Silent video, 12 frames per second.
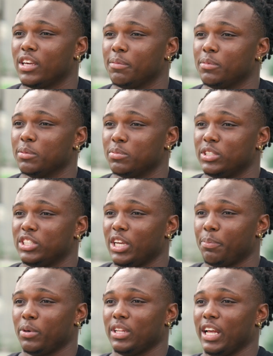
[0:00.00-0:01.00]
kept them
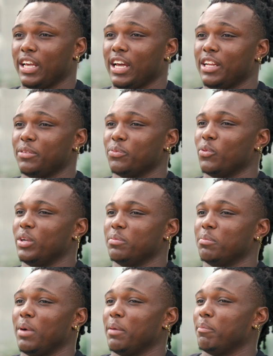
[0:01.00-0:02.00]
separate. Like, I didn't
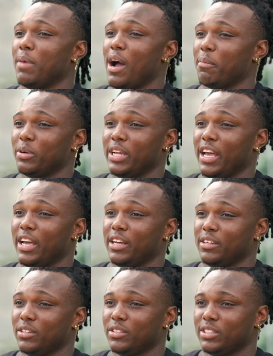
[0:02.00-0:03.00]
want my mom or dad
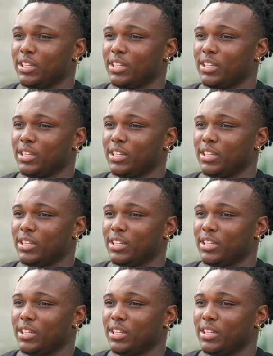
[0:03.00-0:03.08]
or